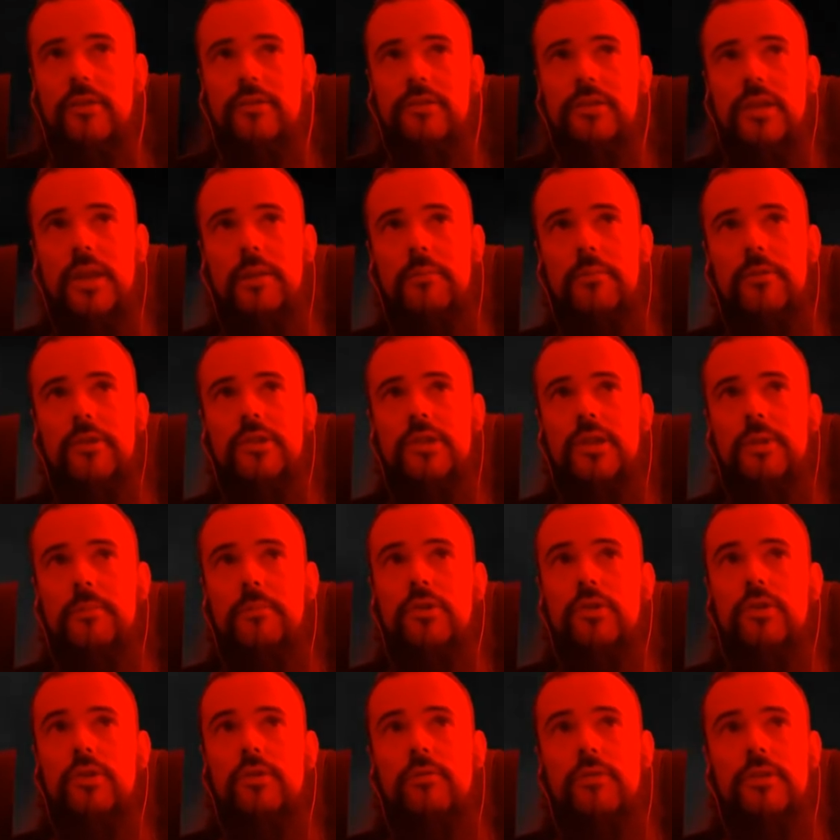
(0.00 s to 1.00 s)
damage
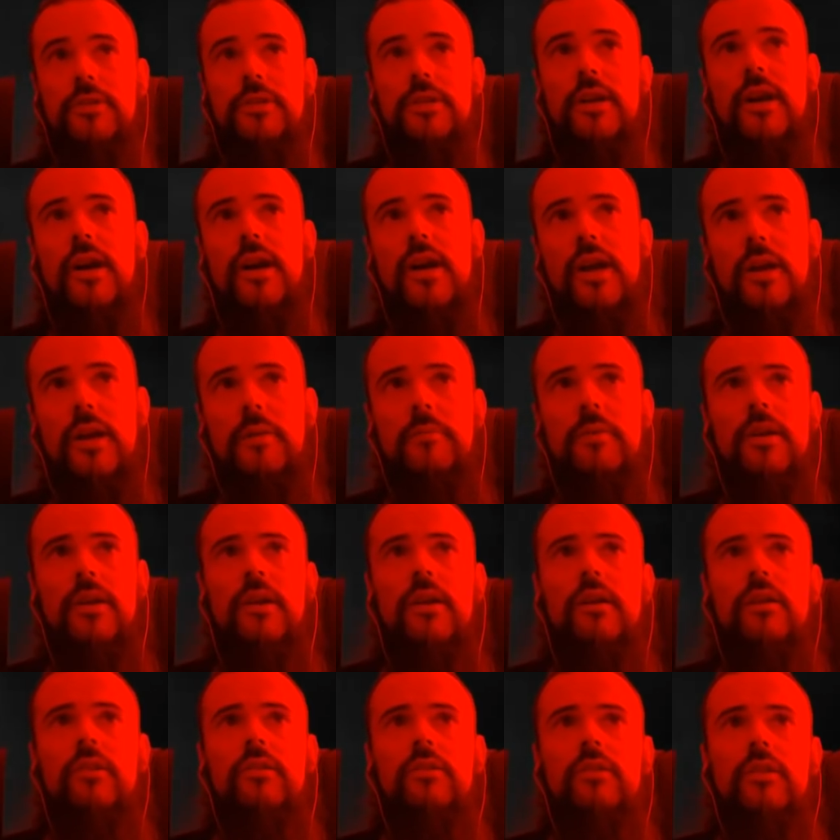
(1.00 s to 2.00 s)
over time,
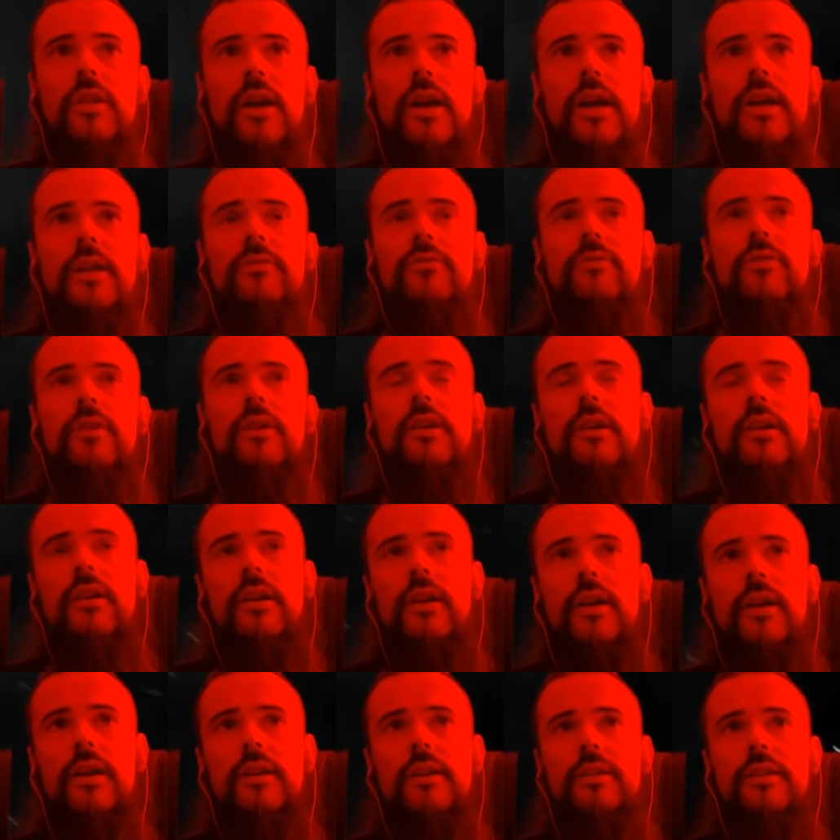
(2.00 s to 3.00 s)
life.
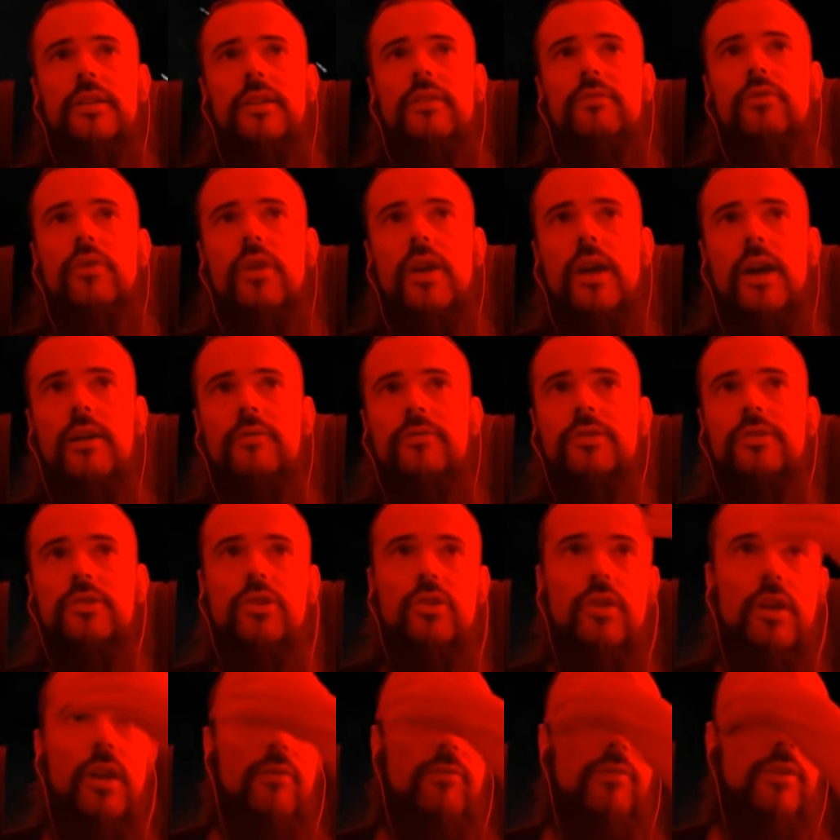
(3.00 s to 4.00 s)
And if you have
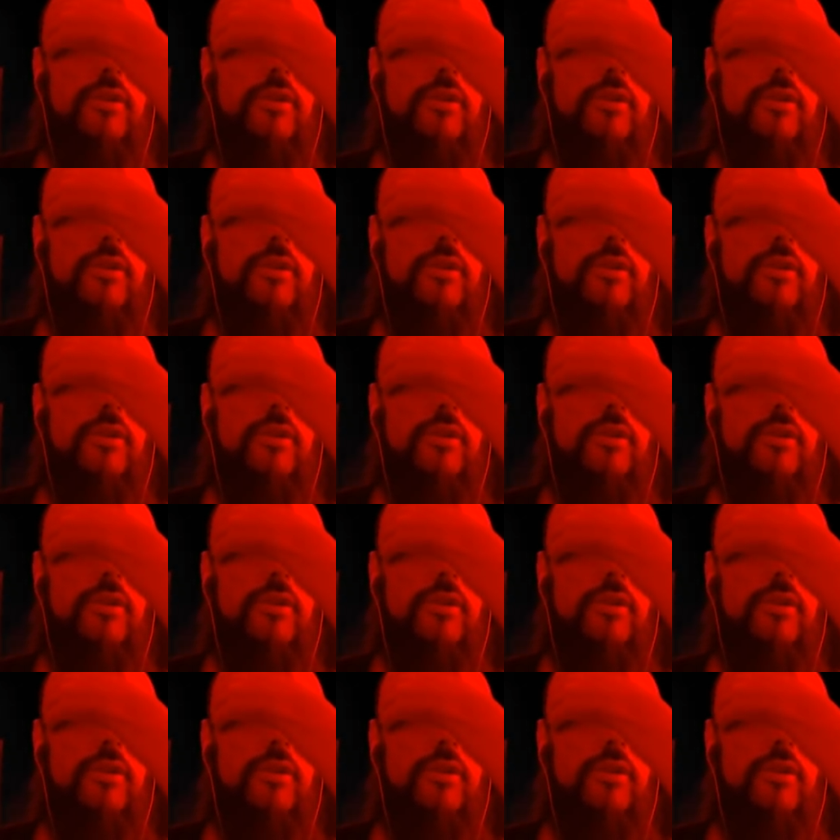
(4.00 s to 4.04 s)
strength and